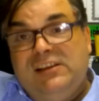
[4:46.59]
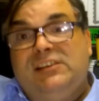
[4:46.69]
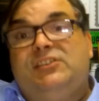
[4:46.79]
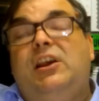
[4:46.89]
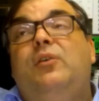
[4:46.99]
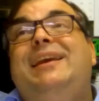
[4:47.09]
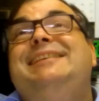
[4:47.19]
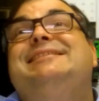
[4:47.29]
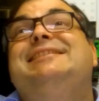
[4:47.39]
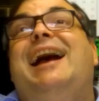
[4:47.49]
So he
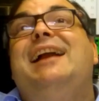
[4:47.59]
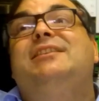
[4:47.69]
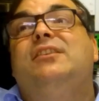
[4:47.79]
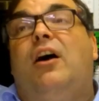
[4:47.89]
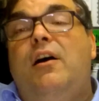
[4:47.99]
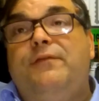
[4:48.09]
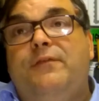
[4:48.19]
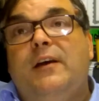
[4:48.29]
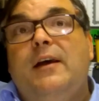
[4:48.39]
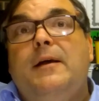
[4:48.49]
started off,
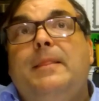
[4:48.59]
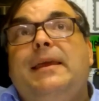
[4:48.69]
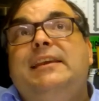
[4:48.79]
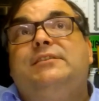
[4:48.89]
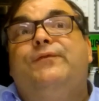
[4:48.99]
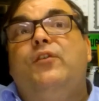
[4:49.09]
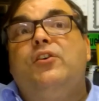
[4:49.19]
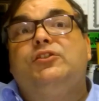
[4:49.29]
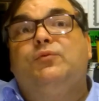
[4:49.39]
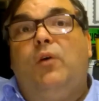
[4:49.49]
his
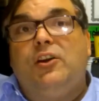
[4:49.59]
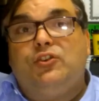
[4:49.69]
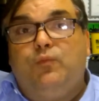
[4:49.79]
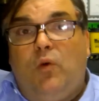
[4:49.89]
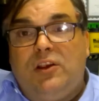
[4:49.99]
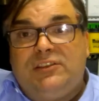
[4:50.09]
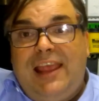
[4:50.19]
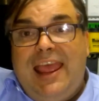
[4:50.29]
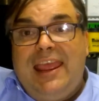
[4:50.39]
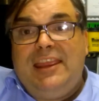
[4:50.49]
first watch was
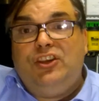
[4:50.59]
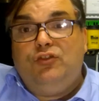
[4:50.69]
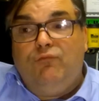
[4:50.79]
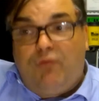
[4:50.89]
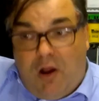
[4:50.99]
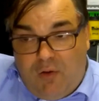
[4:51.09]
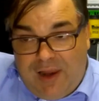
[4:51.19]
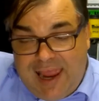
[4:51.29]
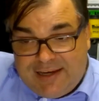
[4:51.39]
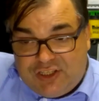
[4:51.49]
a
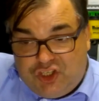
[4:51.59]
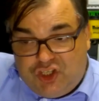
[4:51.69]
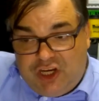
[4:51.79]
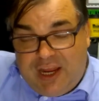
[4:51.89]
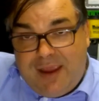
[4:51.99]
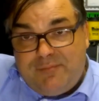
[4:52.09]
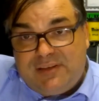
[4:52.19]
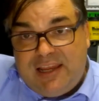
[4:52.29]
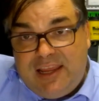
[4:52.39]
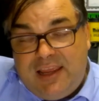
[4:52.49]
Rolex
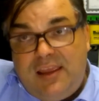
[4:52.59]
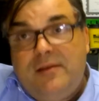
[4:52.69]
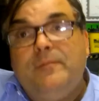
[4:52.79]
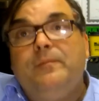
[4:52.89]
GMT.